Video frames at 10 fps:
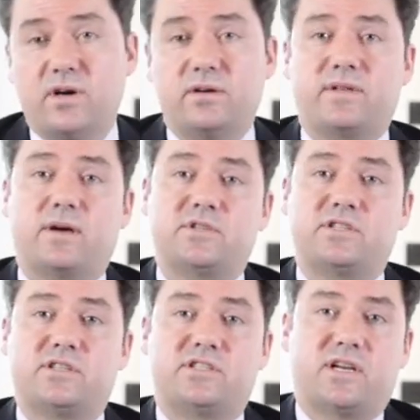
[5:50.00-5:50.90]
well, that was
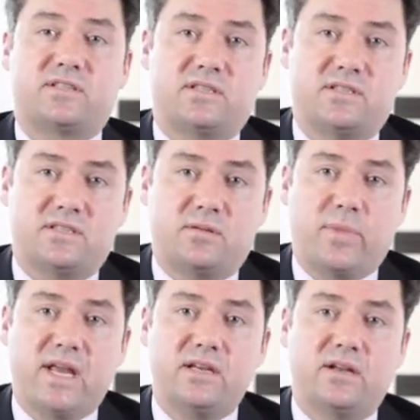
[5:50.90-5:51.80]
just Justin's
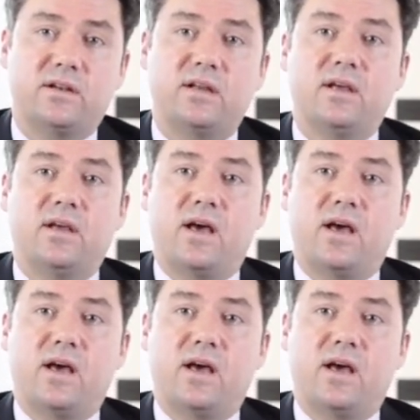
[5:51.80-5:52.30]
opinion.